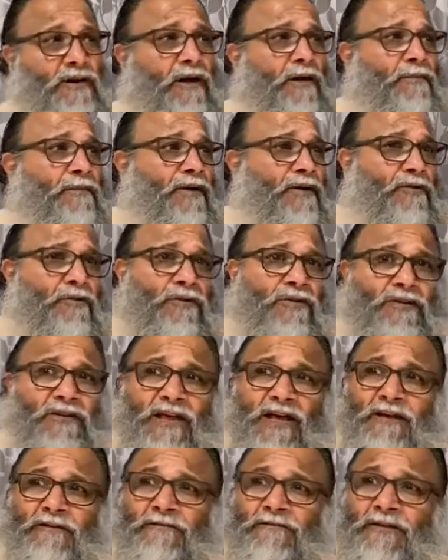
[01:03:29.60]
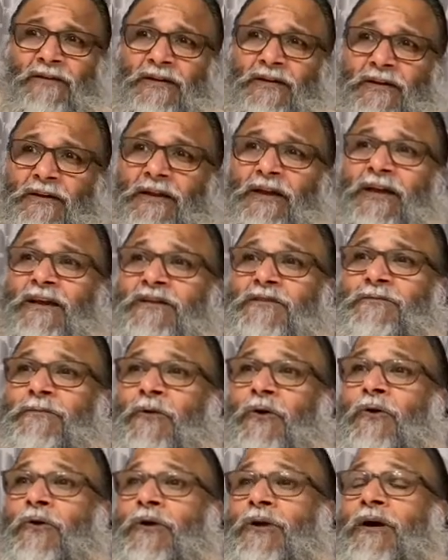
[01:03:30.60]
came into his life. He
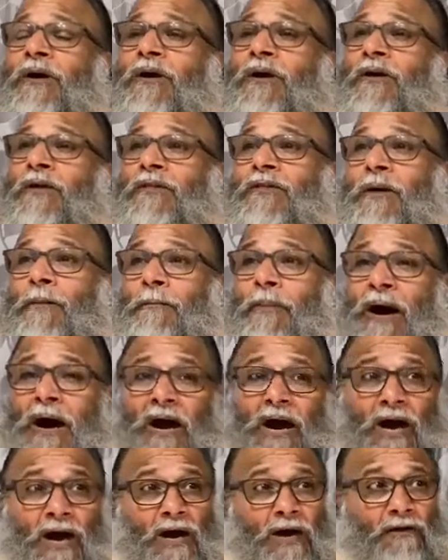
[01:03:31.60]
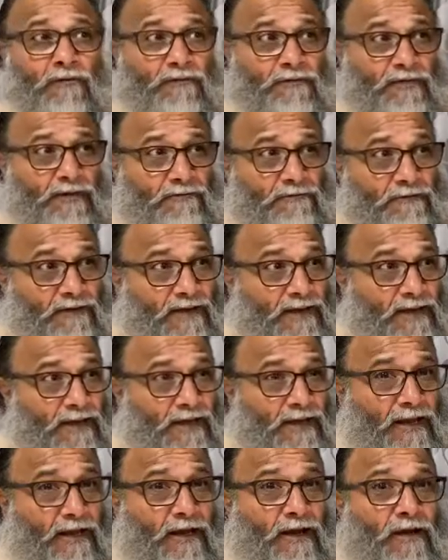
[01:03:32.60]
explored the bhav, the
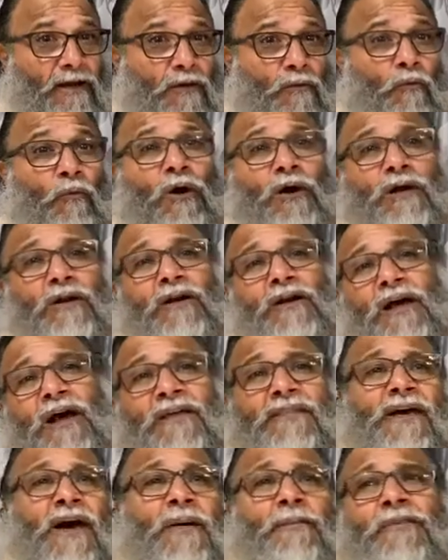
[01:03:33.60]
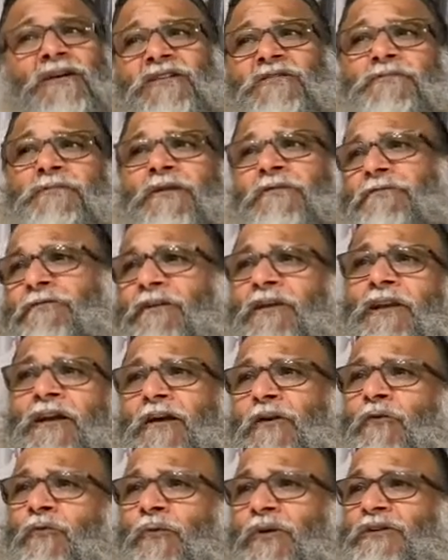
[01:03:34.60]
feeling. What Radha must be
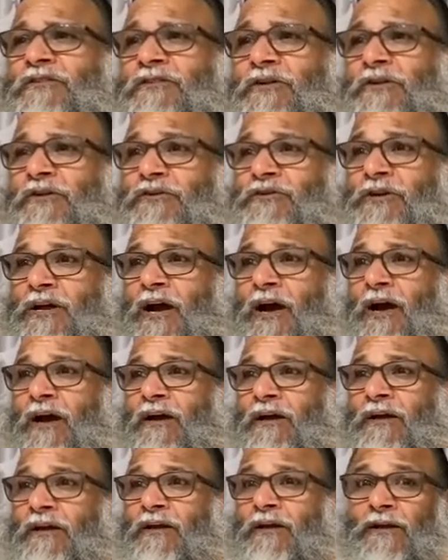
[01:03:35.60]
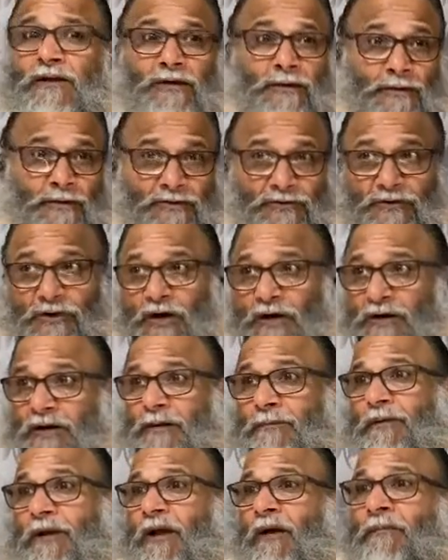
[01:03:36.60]
feeling towards Krishna. He
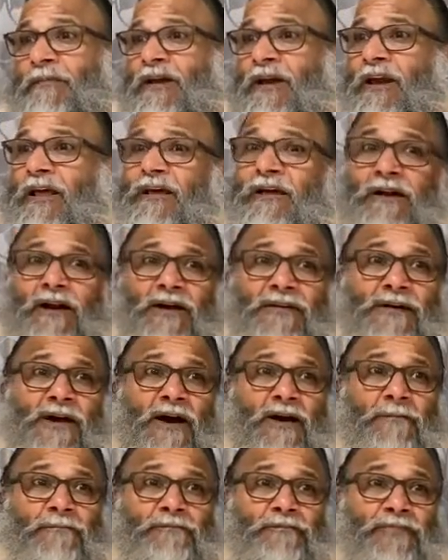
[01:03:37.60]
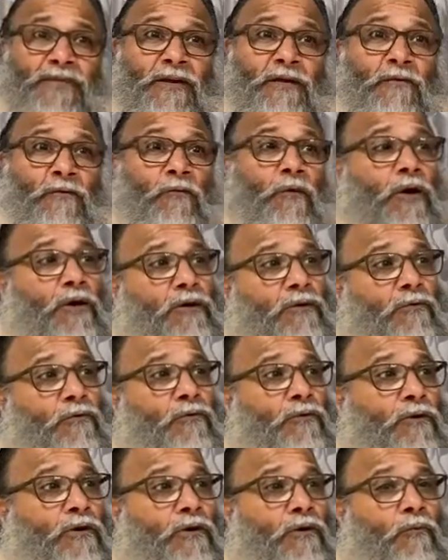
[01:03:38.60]
started becoming like Radha. What
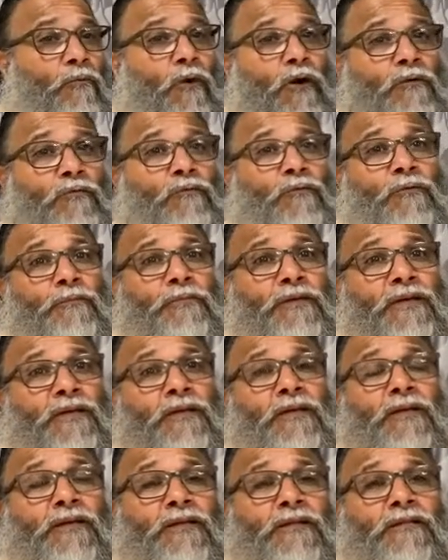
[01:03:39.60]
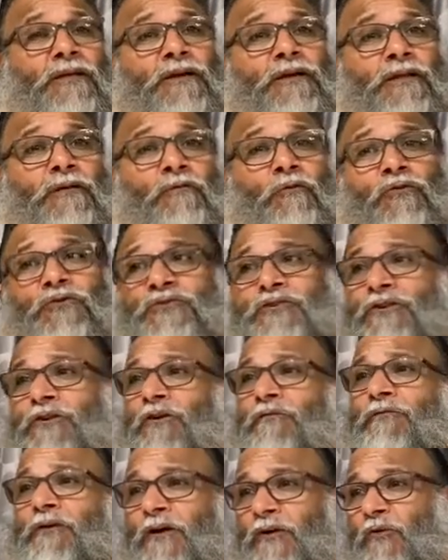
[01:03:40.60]
would be the devotion
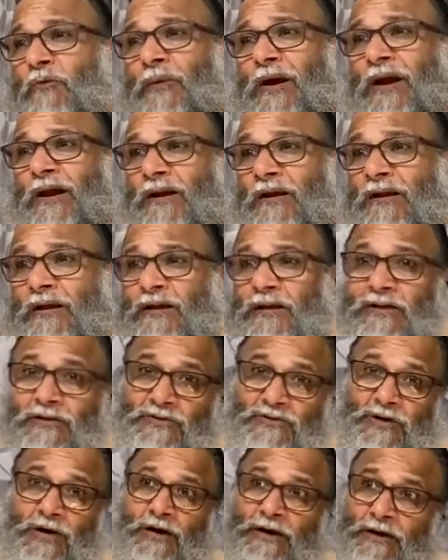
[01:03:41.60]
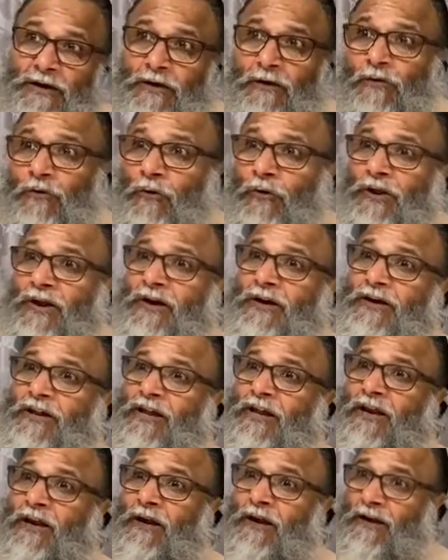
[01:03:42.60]
of Hanuman? He started growing a
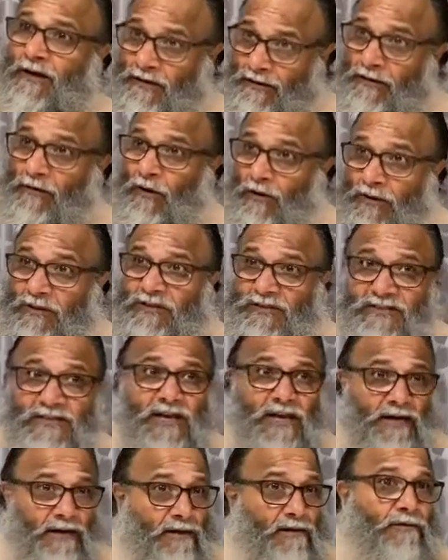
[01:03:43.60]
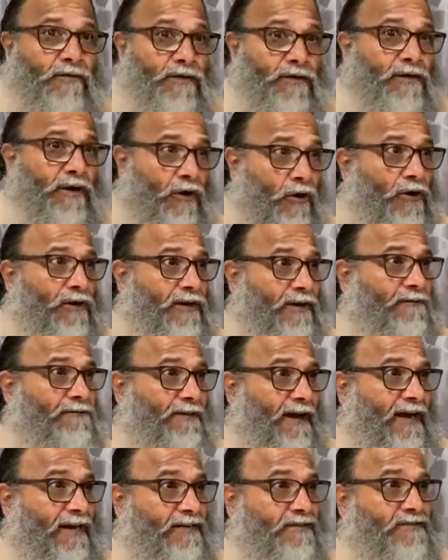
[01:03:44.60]
tail. All these are recorded
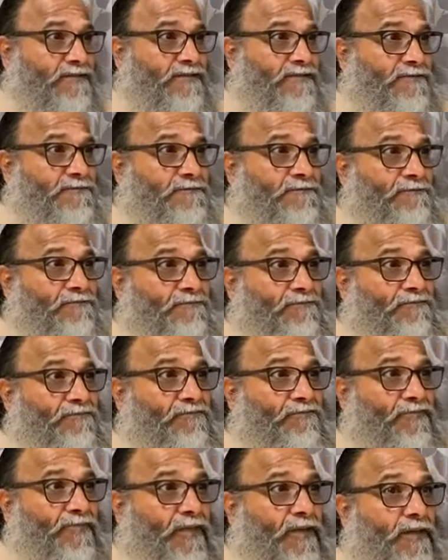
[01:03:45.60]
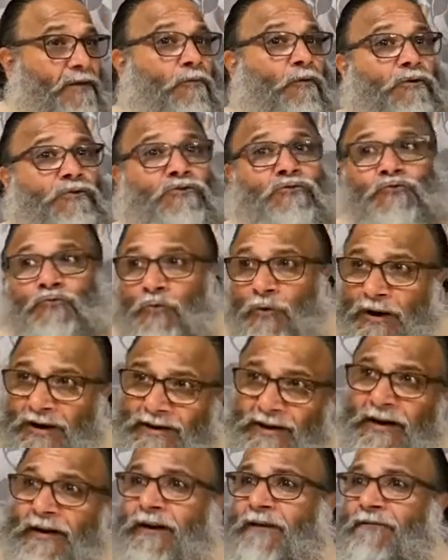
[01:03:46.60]
facts. He was so
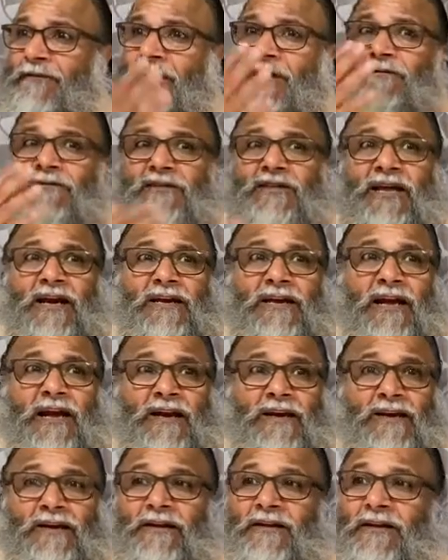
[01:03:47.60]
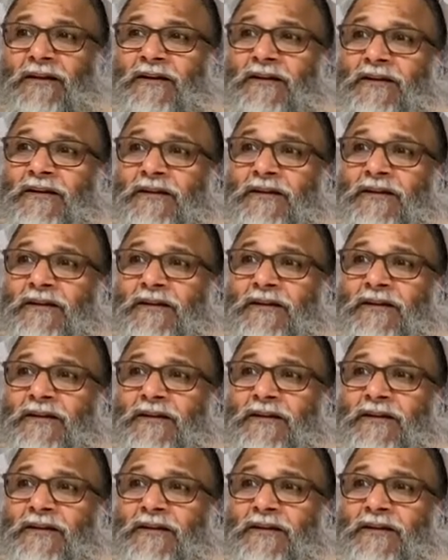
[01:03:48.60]
identified with that character.